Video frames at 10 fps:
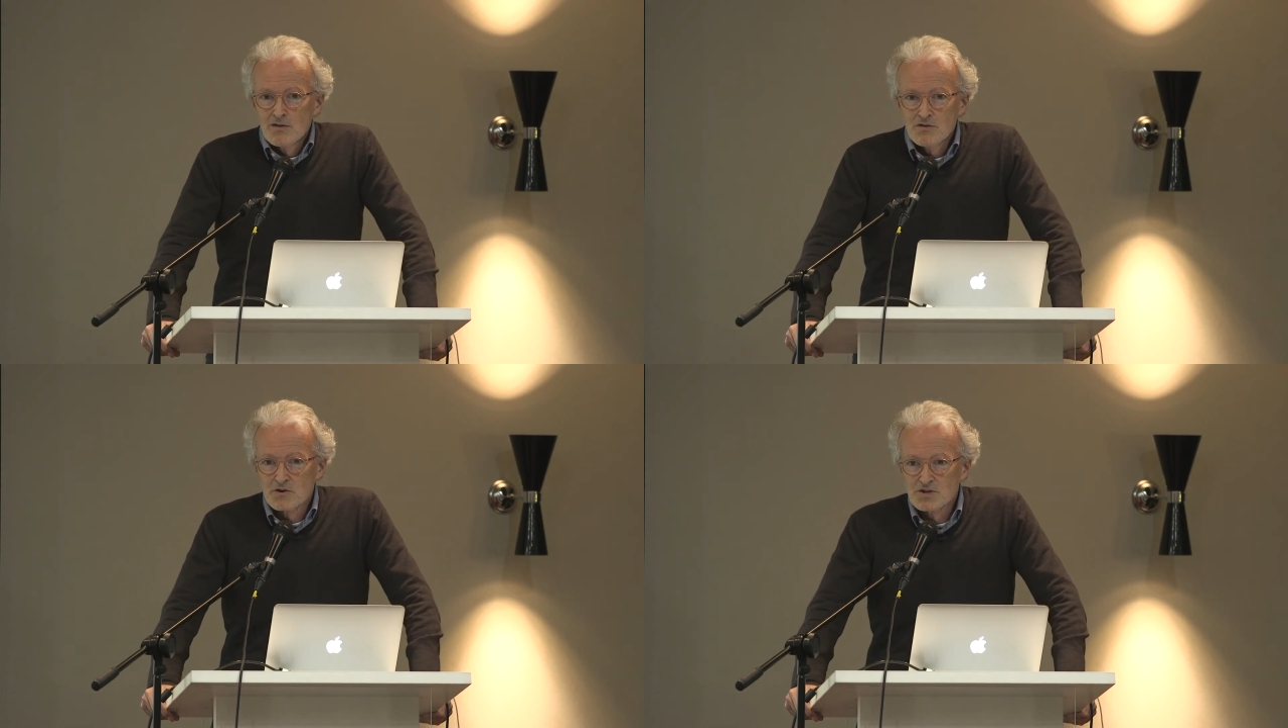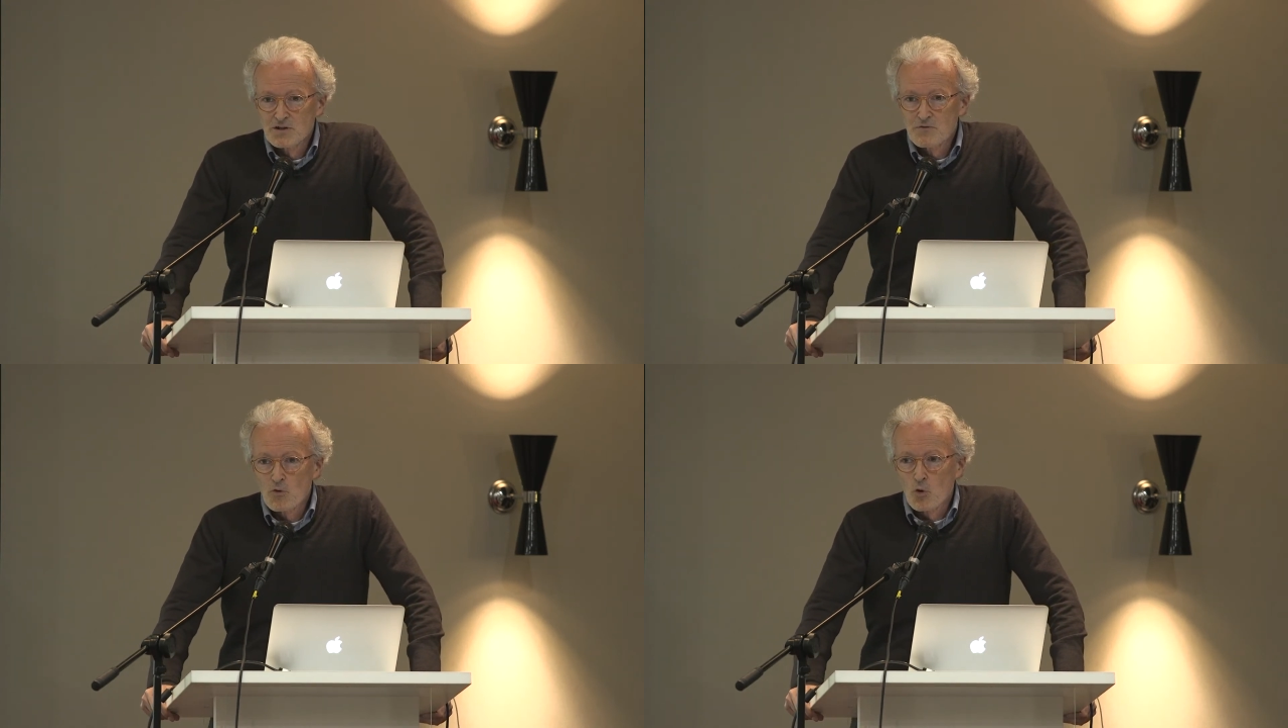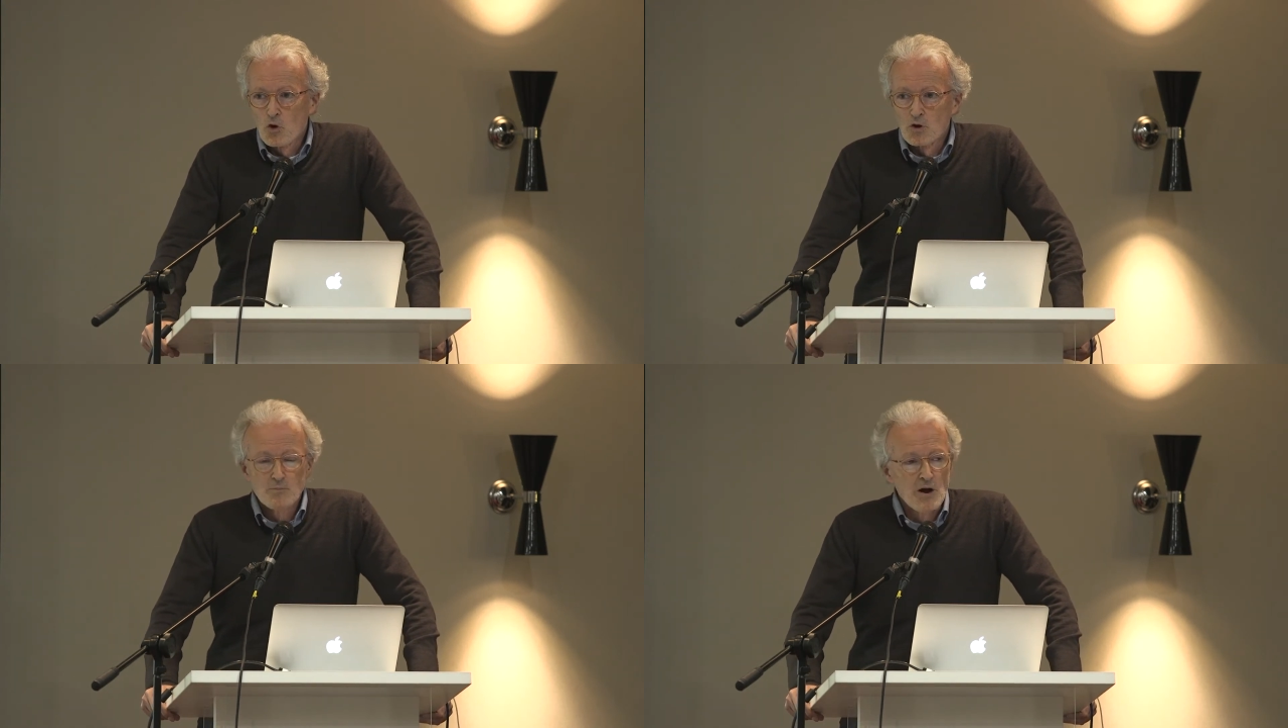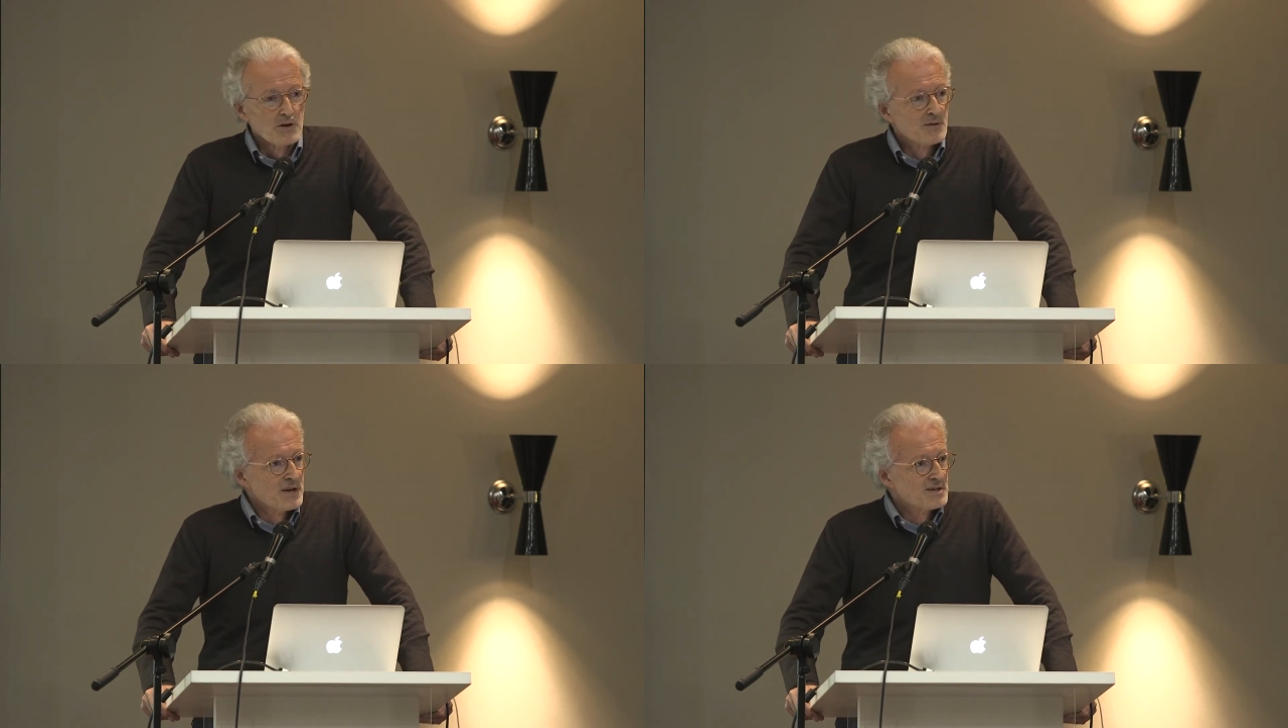34
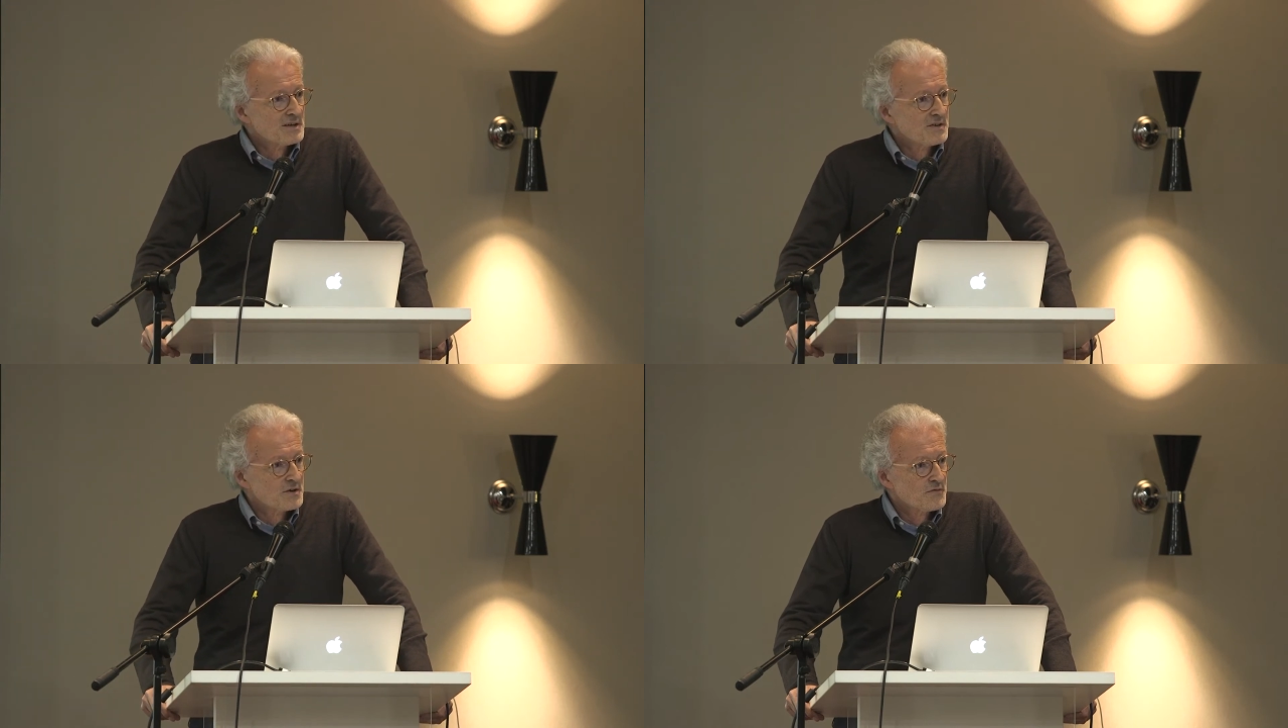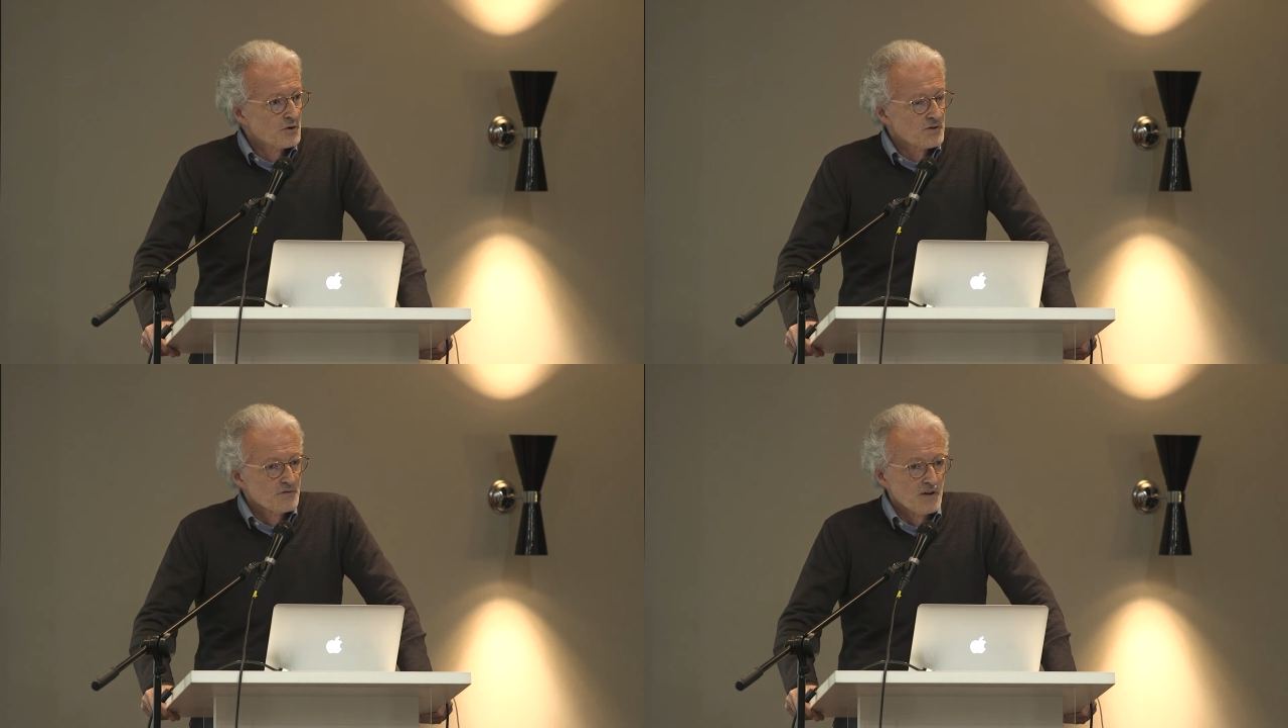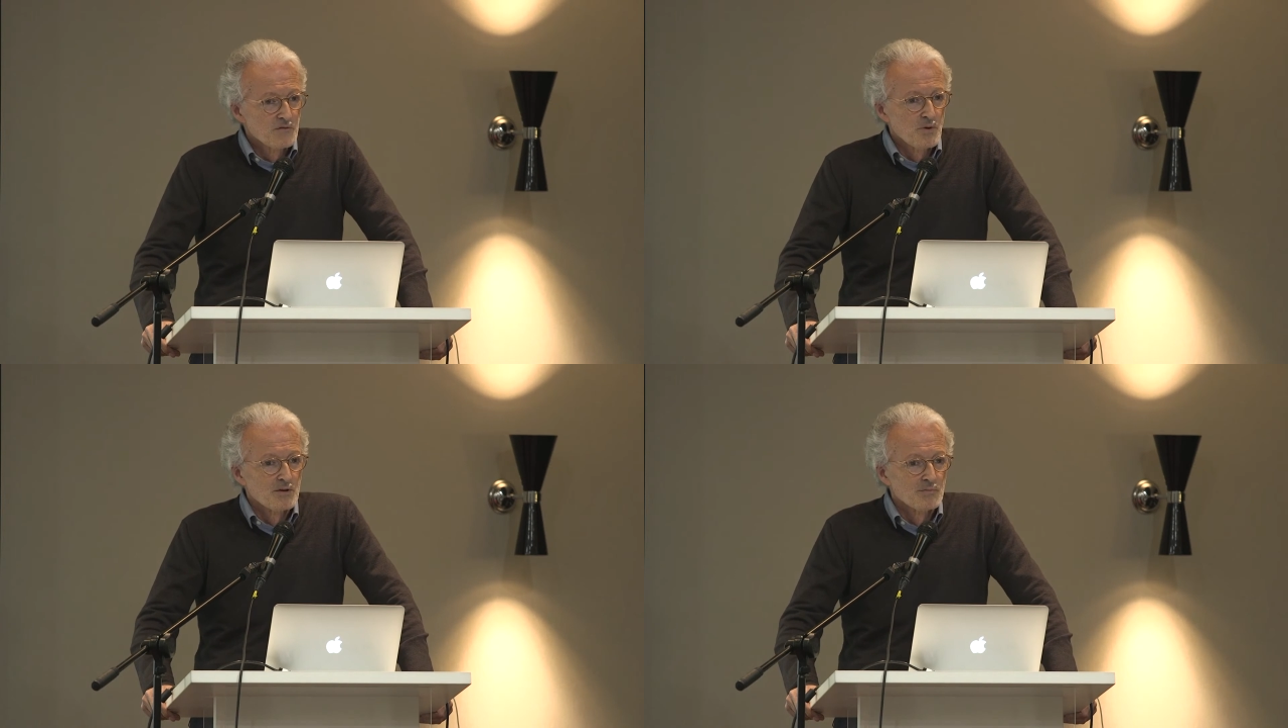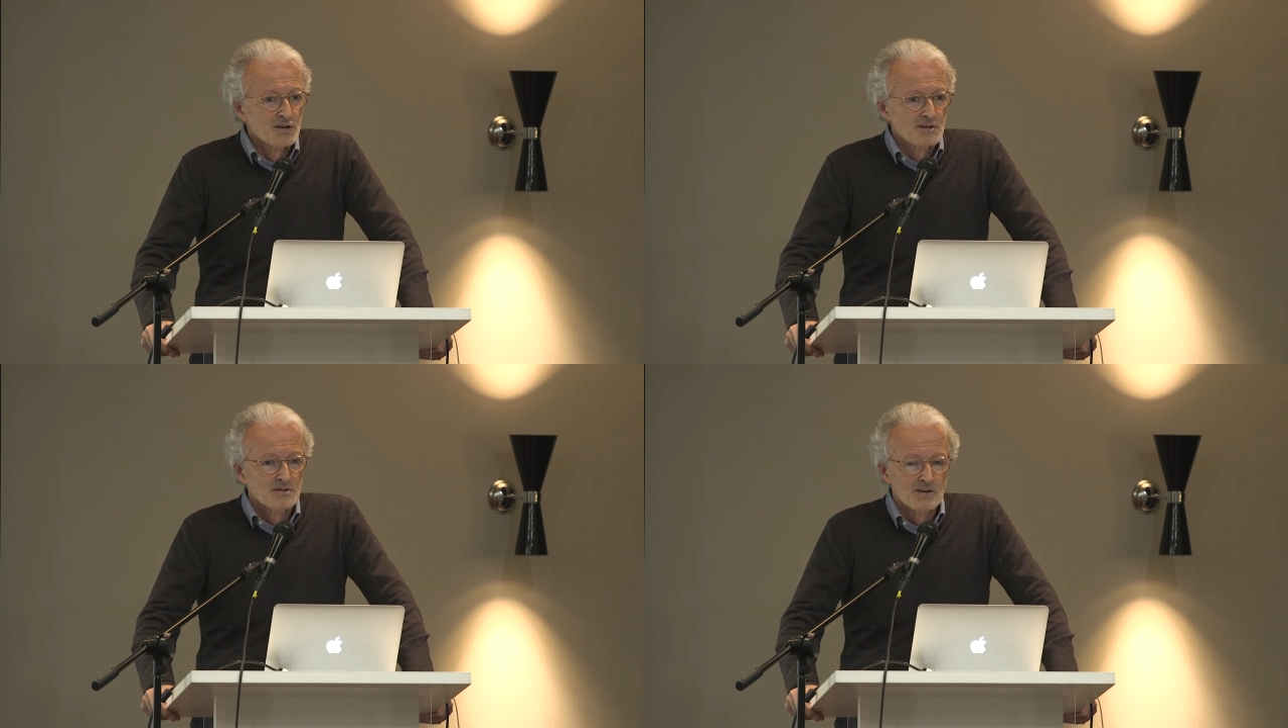public meetings, 34, 35 public
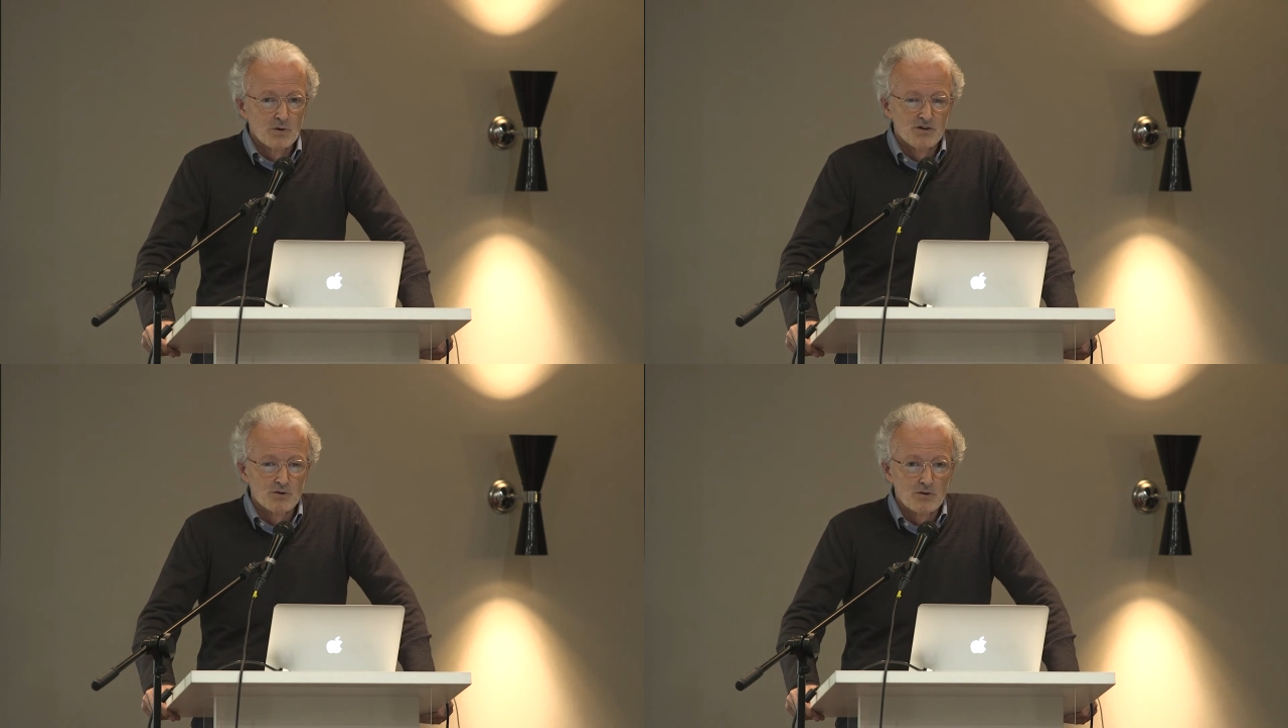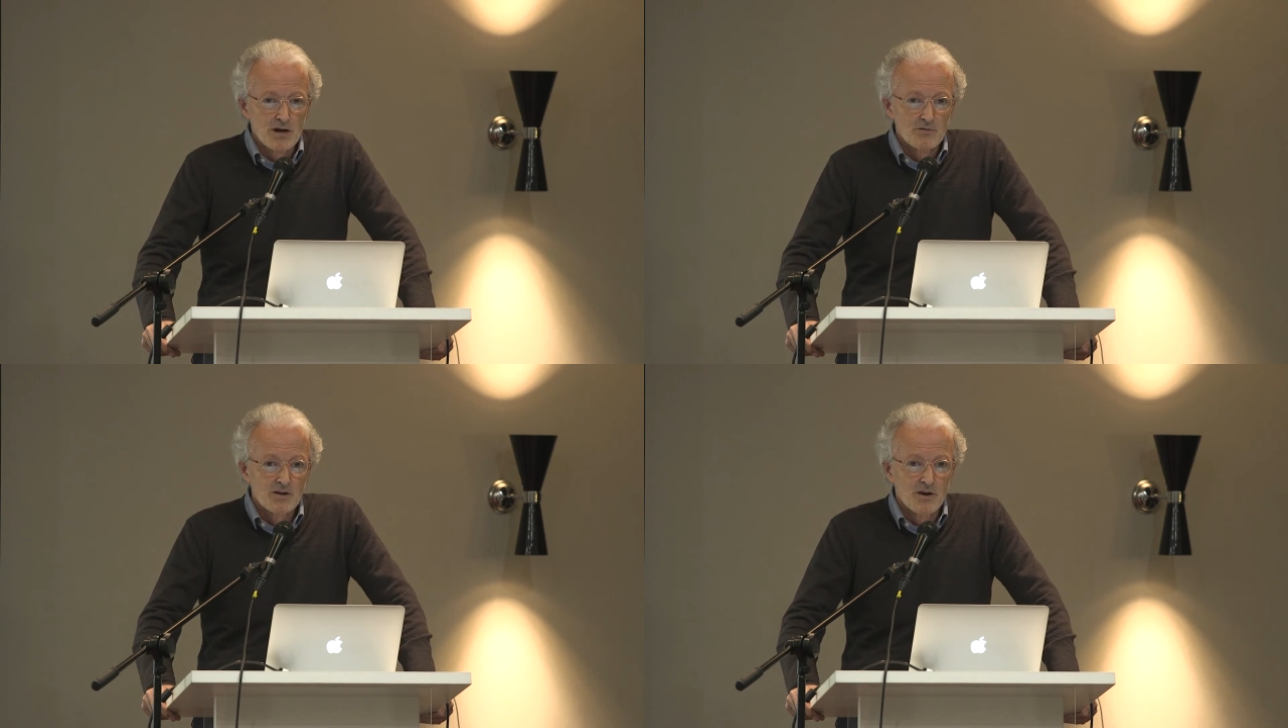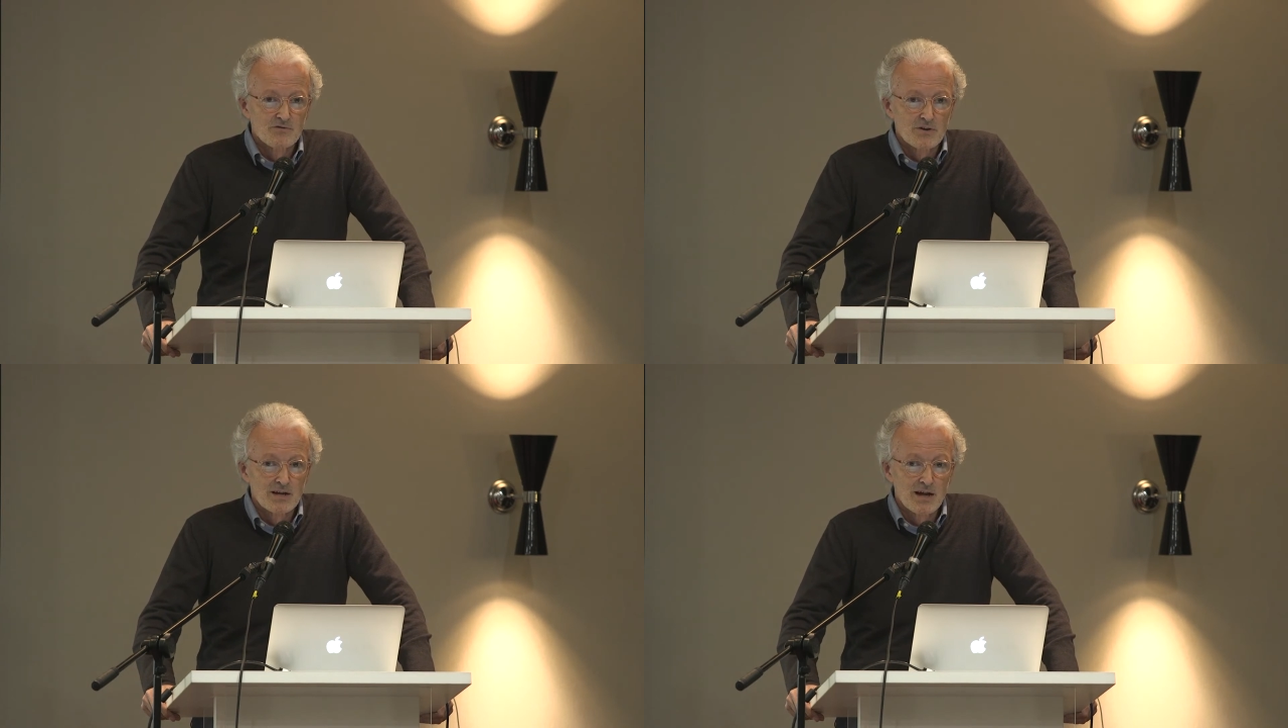meetings that we'll do around the country,